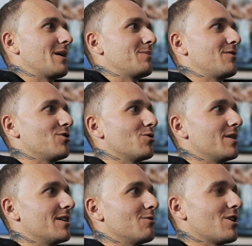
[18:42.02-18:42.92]
make me feel
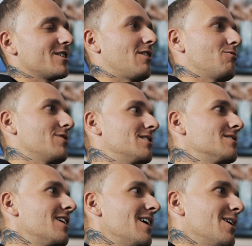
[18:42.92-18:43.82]
better? What can I
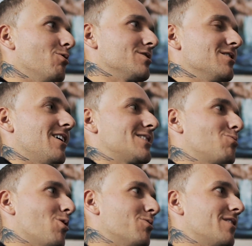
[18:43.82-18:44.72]
read? What's a nice
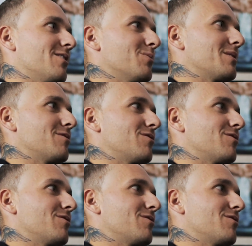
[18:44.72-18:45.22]
quote that'll make me